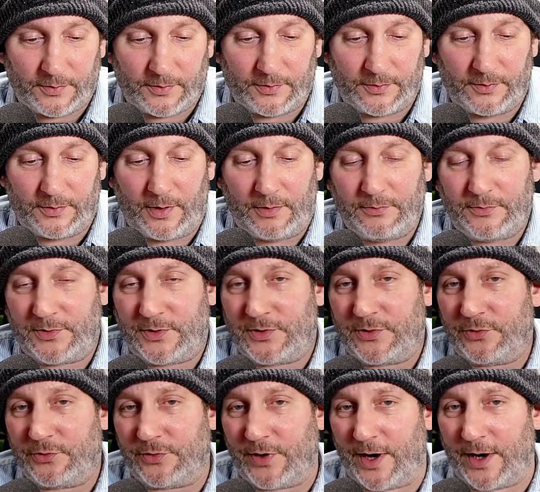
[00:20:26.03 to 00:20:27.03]
don't just
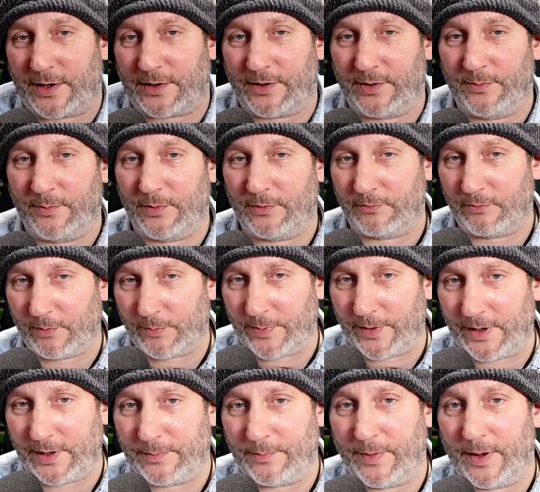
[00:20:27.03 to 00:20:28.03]
track them and
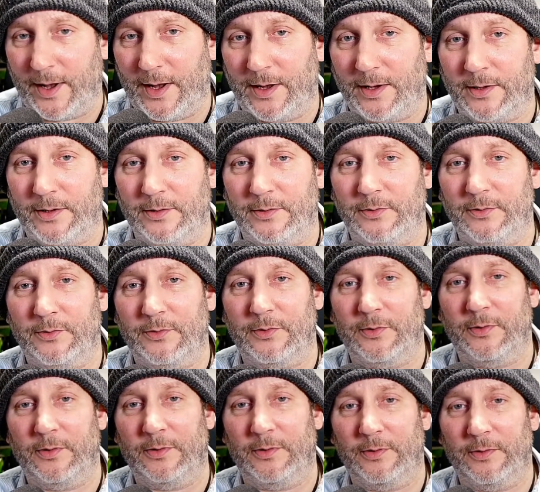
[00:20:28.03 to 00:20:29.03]
repeat back and
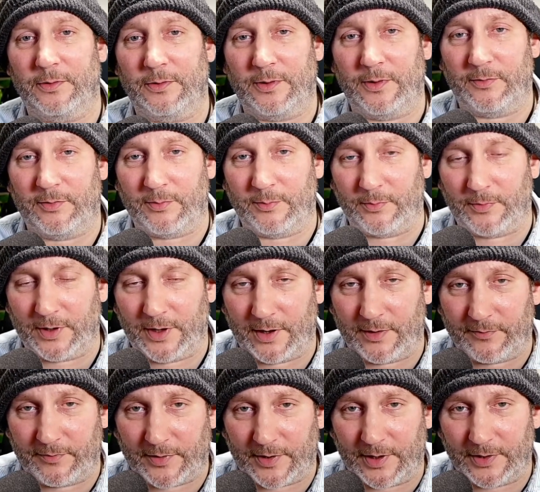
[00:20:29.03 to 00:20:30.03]
give them
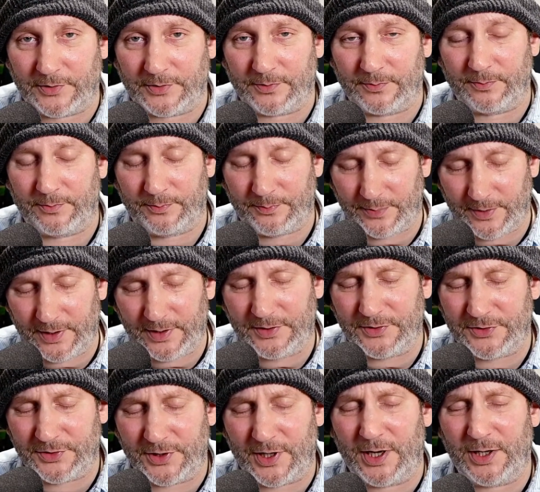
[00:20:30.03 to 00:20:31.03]
clarification. Be
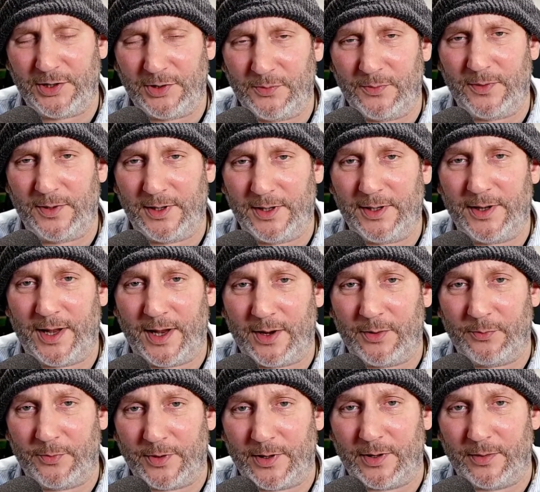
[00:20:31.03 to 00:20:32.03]
genuinely there
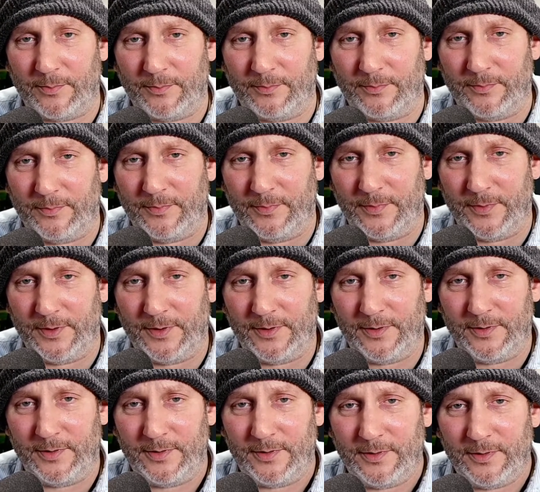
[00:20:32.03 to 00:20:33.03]
with them.
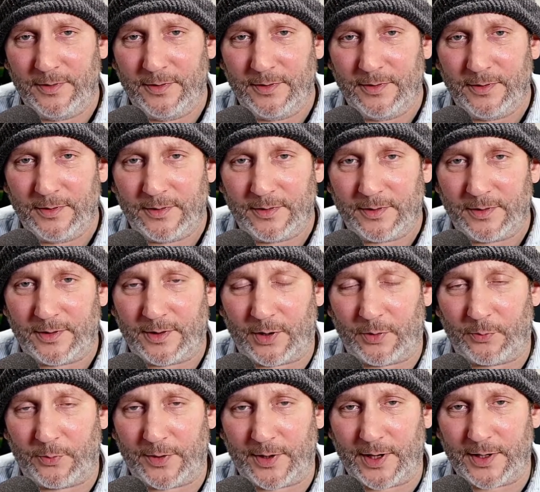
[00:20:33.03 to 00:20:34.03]
You know,
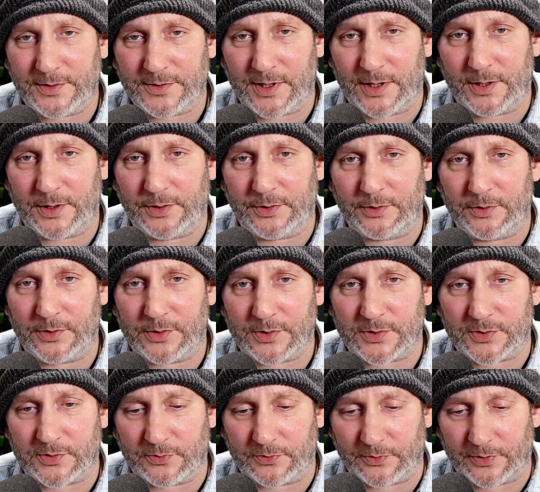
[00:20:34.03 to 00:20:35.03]
when they're telling you the
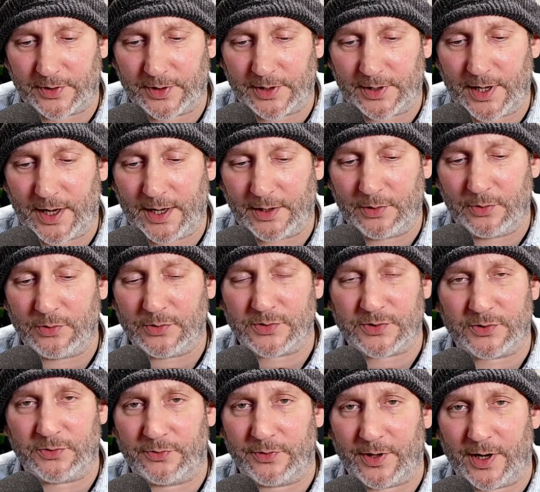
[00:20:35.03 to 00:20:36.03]
story, get your
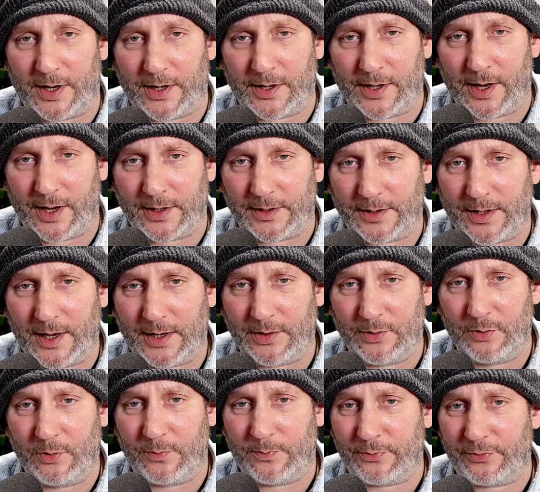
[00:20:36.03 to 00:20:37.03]
story out of your head, get
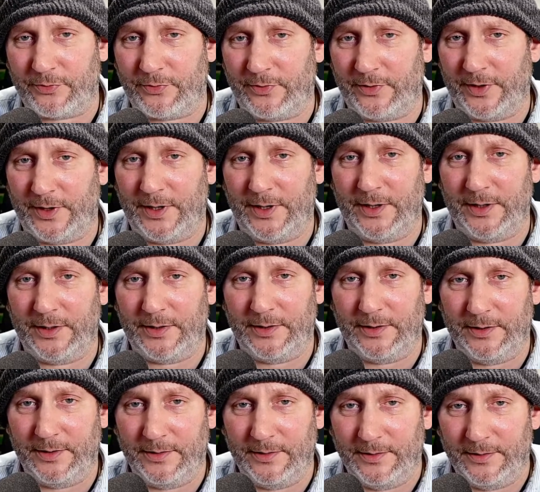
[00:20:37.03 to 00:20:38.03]
your
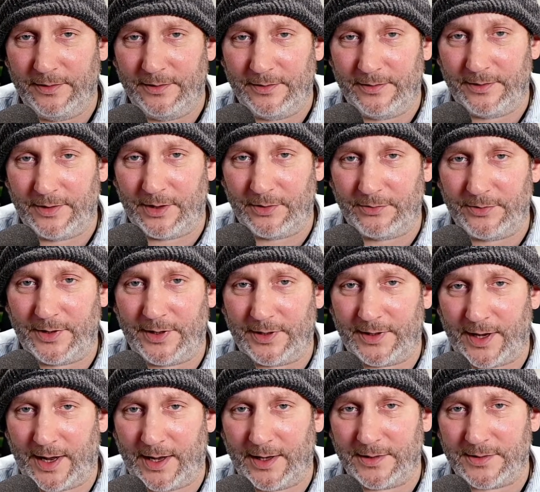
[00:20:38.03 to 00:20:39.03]
pre-loaded
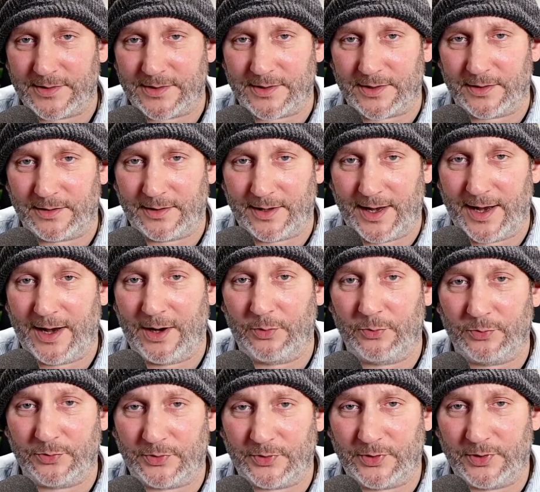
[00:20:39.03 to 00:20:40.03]
answer
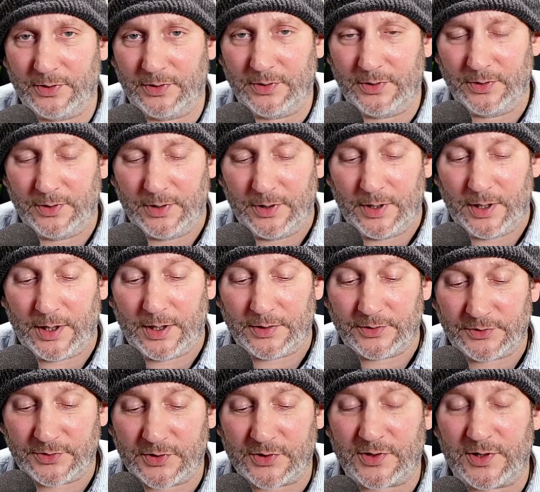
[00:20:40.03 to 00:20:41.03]
out, and
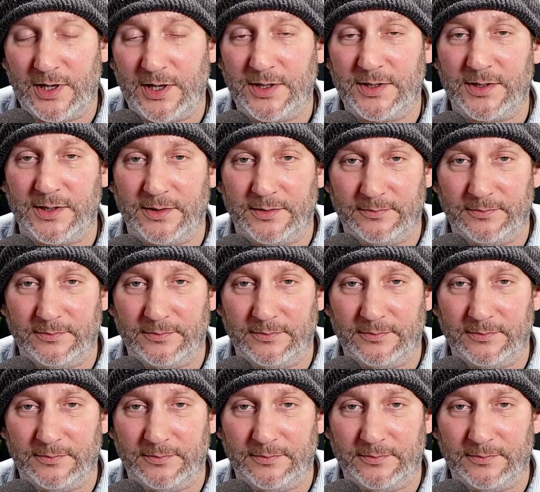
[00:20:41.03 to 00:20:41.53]
just listen.